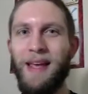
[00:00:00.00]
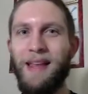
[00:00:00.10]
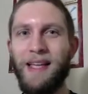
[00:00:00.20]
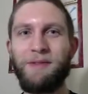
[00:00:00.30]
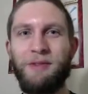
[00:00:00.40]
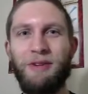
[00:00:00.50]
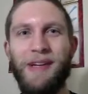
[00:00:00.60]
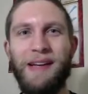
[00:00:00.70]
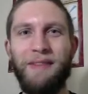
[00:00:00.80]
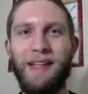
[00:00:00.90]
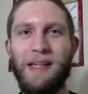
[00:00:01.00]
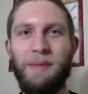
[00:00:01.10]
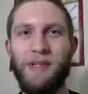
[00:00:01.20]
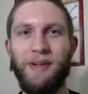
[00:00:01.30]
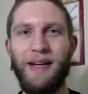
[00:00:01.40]
Thanks for tuning in to this
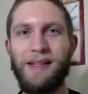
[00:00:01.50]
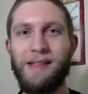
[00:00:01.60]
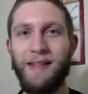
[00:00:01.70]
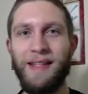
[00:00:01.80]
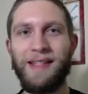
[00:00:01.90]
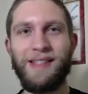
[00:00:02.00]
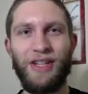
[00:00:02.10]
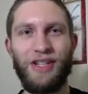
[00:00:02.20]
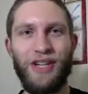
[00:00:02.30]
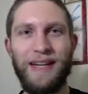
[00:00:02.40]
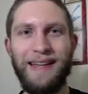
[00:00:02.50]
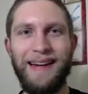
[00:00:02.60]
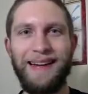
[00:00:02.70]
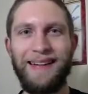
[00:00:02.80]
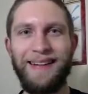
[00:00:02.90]
episode, guys. This is The Shining
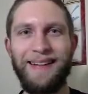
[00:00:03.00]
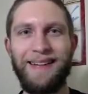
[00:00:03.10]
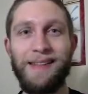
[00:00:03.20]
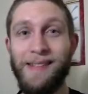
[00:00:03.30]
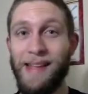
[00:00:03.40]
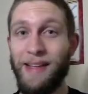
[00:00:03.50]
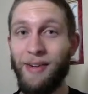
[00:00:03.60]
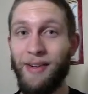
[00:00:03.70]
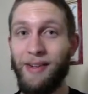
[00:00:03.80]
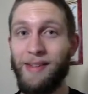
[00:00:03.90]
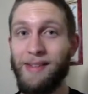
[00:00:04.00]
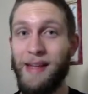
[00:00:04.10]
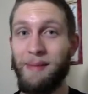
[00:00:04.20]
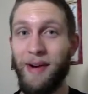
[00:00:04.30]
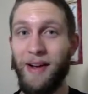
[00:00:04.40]
Ally. Stay loyal,
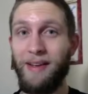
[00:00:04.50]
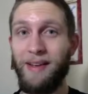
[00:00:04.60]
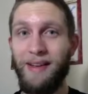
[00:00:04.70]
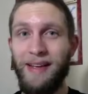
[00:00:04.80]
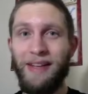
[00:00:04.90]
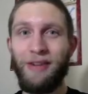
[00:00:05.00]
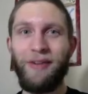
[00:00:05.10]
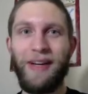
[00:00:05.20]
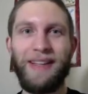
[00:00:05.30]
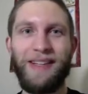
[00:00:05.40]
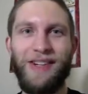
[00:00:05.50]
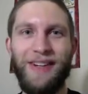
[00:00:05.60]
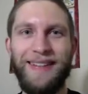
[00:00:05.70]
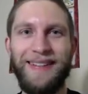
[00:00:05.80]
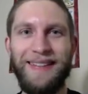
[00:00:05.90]
stay bright, and don't forget to share
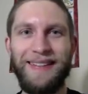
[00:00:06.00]
the light.